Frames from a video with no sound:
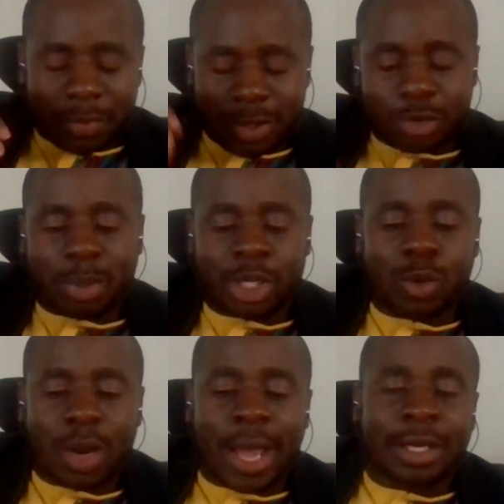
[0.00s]
this
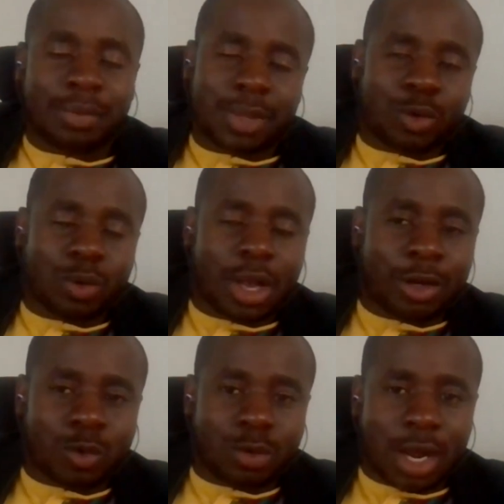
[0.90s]
particular item that we
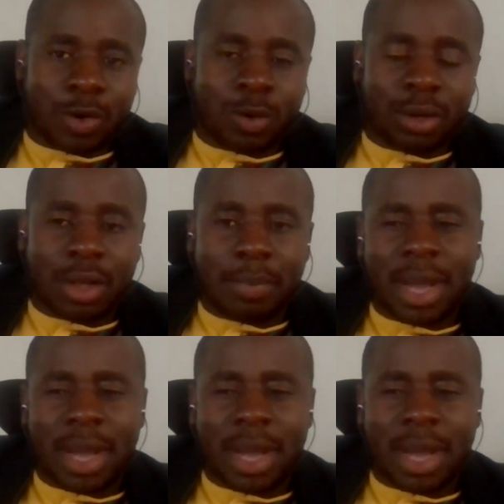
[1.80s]
like to tackle.